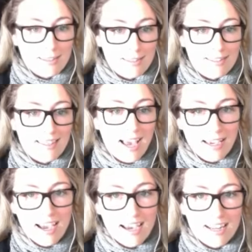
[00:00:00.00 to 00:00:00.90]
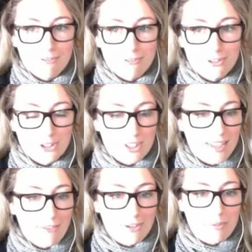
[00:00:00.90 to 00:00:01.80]
this hangout and for just
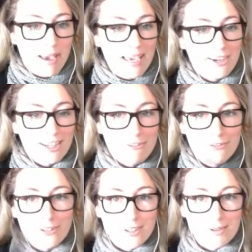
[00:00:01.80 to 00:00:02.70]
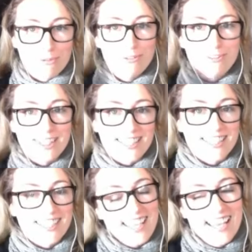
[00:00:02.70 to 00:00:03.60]
having me on. I feel so
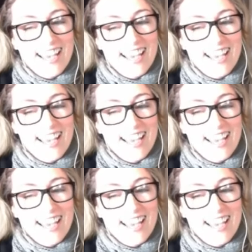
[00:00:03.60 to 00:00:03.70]
privileged.